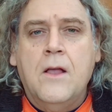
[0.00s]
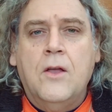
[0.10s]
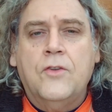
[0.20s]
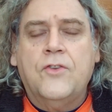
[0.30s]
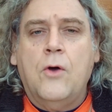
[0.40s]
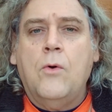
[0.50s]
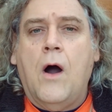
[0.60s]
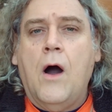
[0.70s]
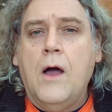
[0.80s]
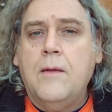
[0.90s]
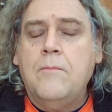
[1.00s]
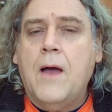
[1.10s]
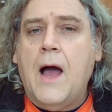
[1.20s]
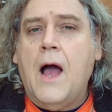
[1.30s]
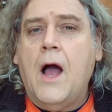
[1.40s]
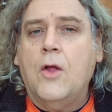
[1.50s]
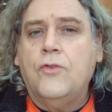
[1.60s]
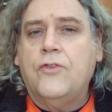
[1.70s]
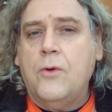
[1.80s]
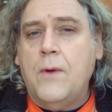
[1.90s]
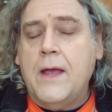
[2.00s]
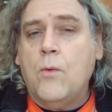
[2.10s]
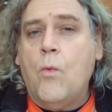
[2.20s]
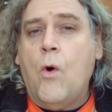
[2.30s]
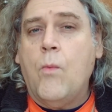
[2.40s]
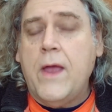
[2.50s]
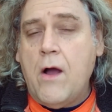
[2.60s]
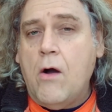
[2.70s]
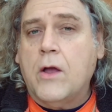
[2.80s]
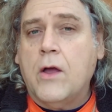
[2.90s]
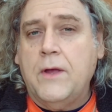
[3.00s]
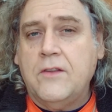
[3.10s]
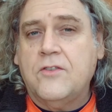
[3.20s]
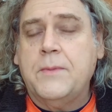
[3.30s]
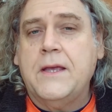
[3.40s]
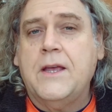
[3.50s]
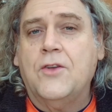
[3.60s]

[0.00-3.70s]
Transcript: So I'm doing what we are going to be